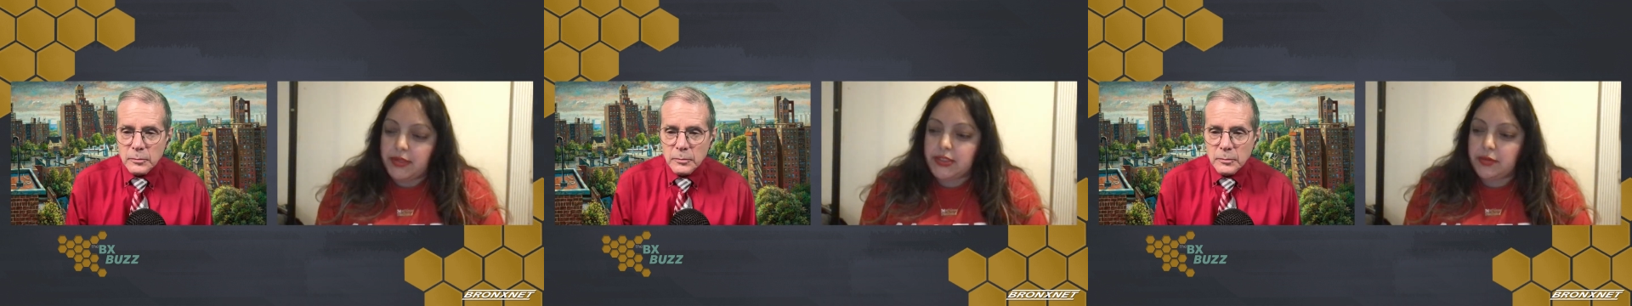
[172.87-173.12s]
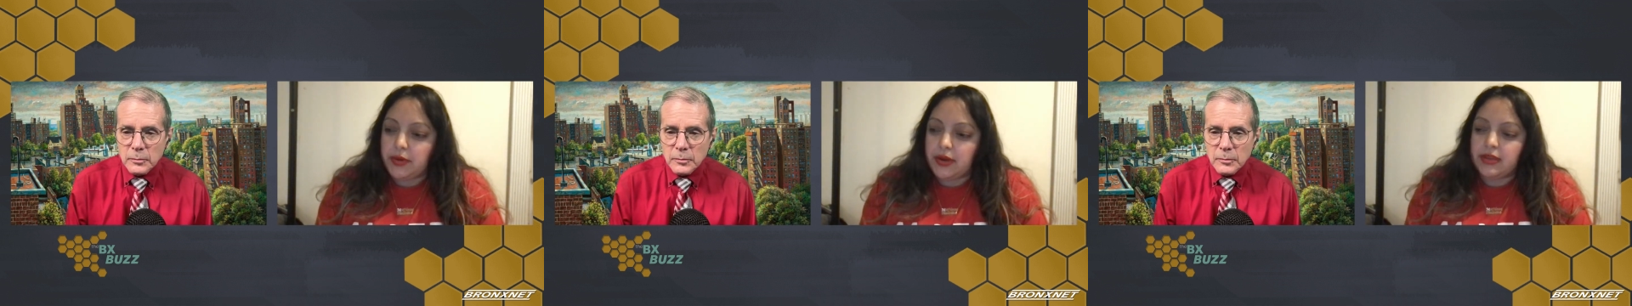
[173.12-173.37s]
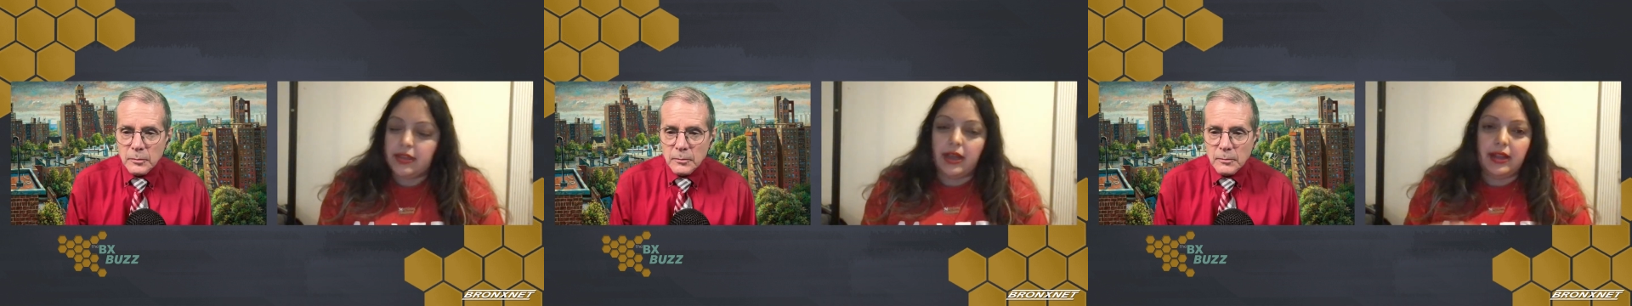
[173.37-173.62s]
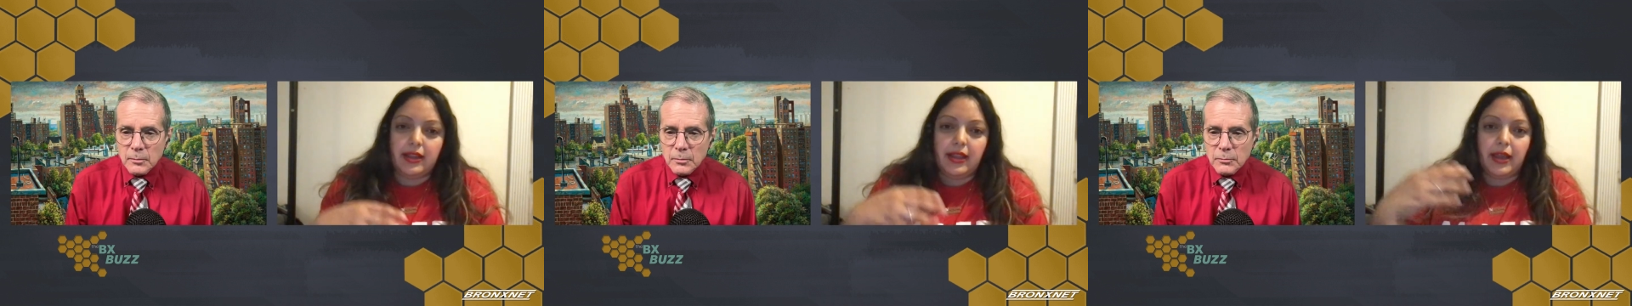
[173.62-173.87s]
Speaker 1: what's the word
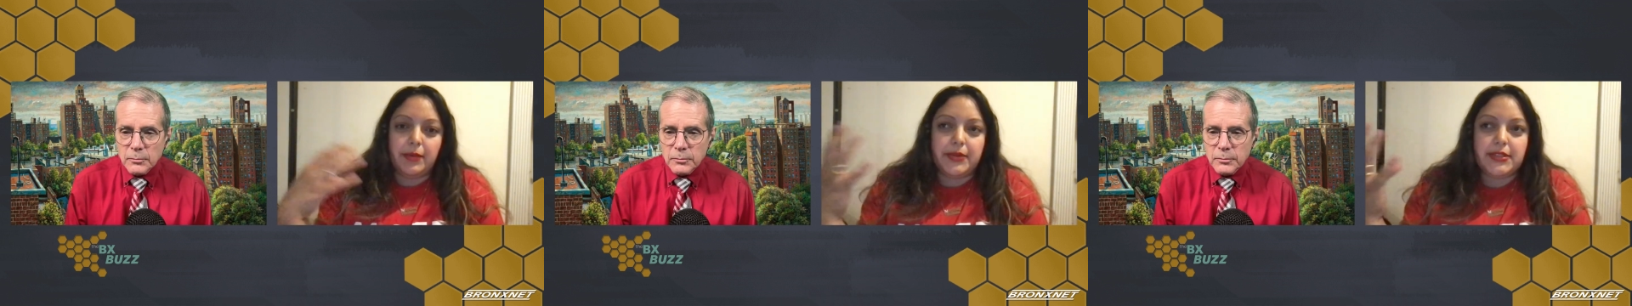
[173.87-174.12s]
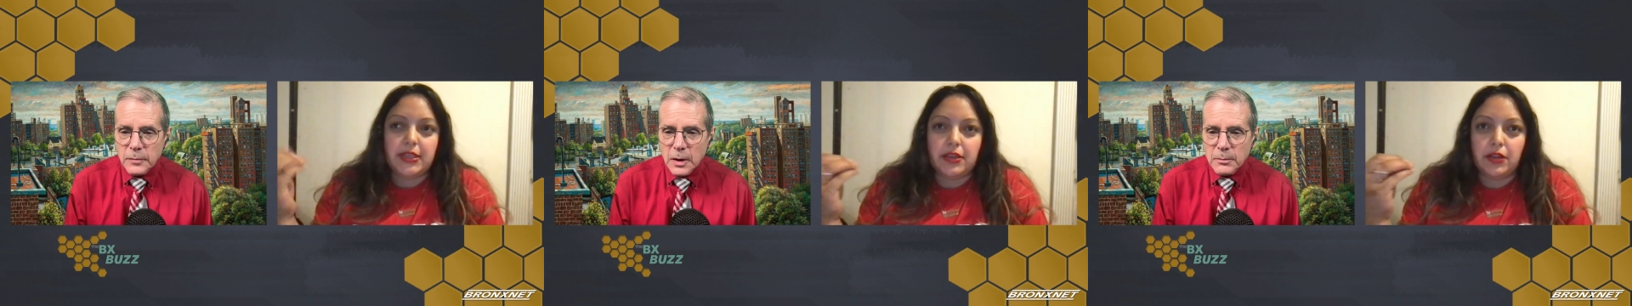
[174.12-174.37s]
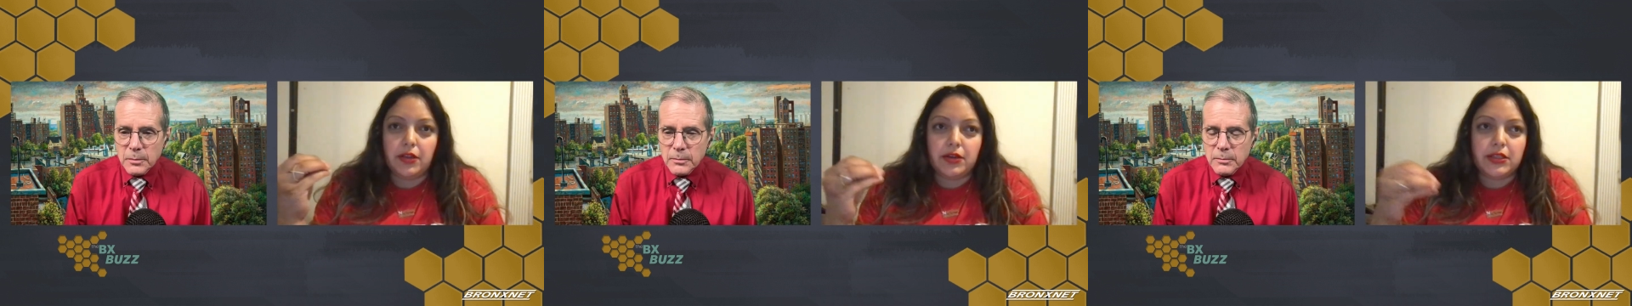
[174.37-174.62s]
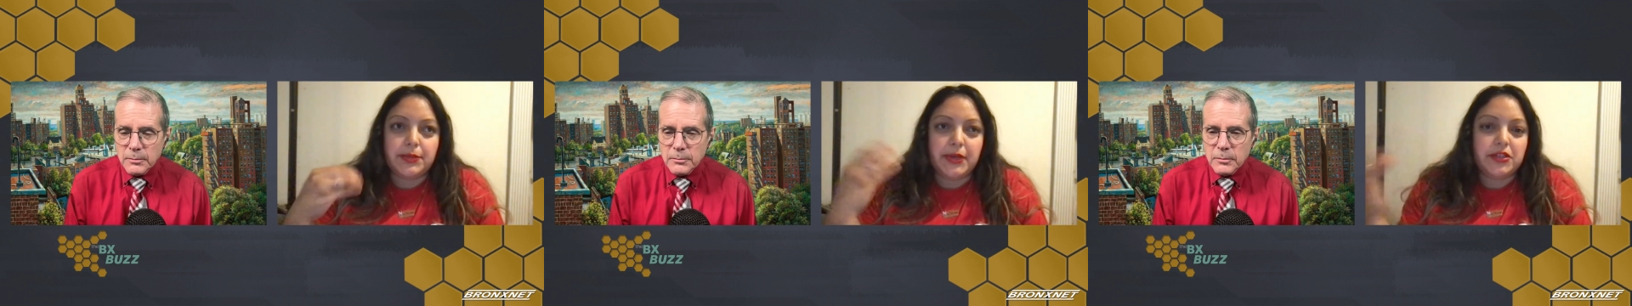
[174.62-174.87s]
uh, like a
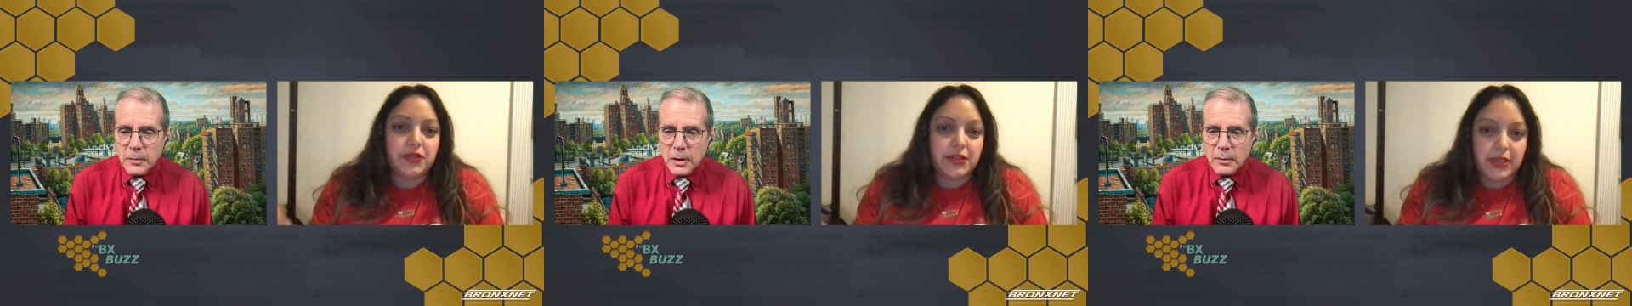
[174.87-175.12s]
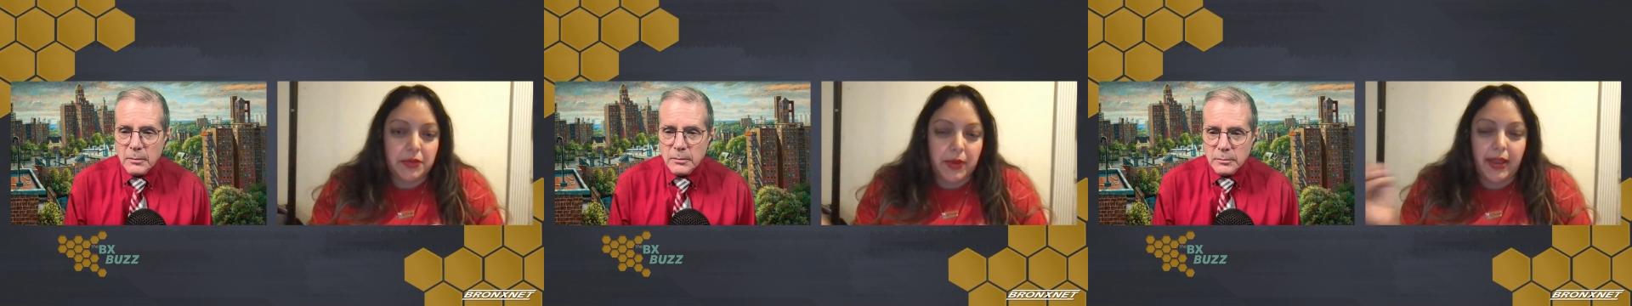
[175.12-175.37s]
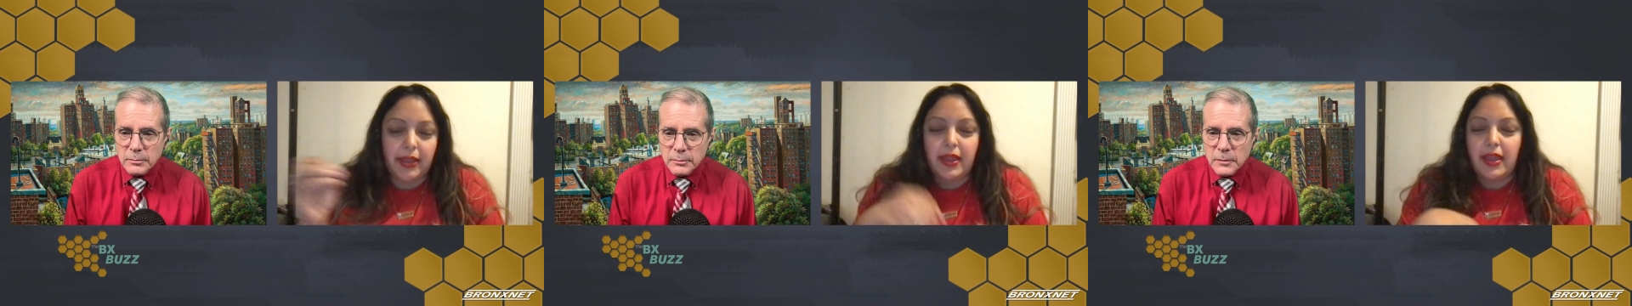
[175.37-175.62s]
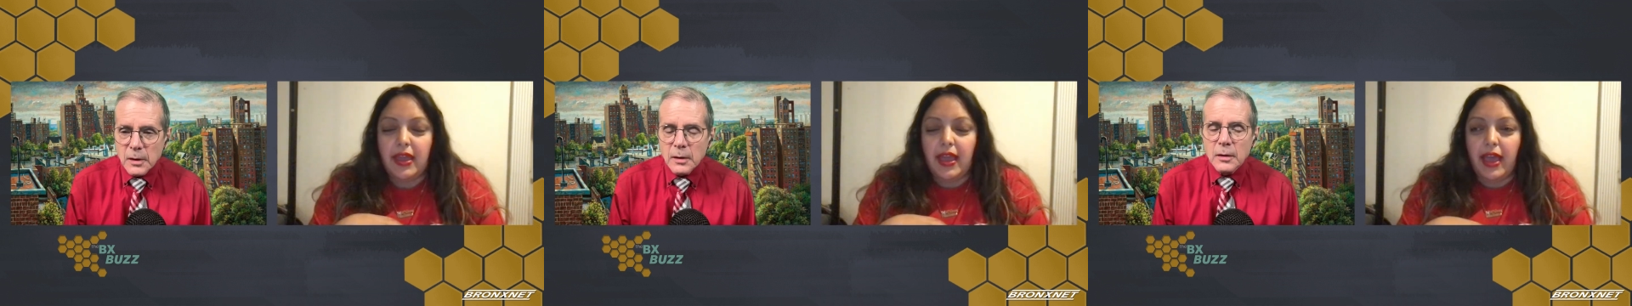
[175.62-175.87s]
particular specialty right
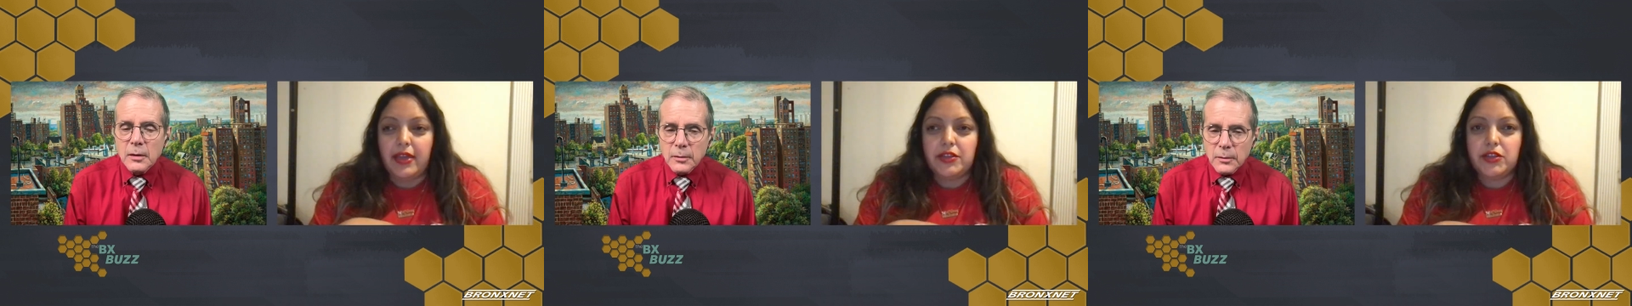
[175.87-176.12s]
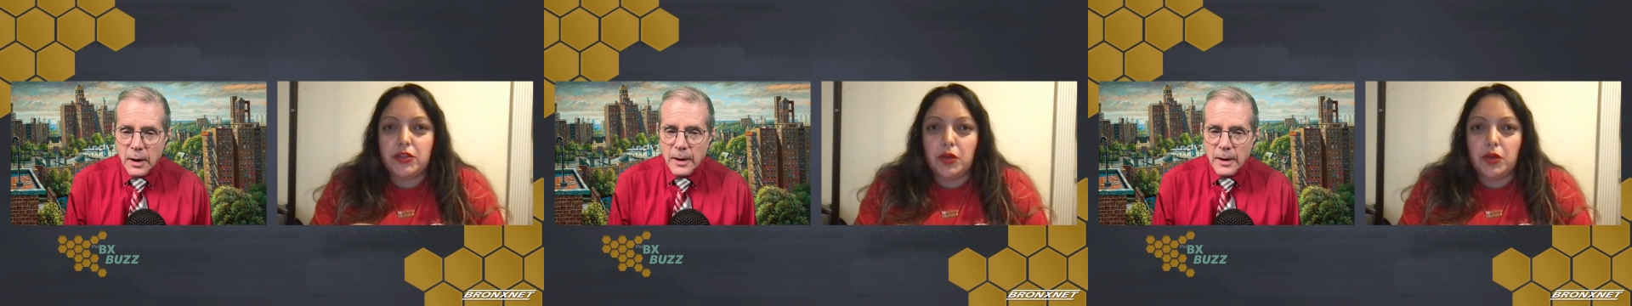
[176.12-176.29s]
and right.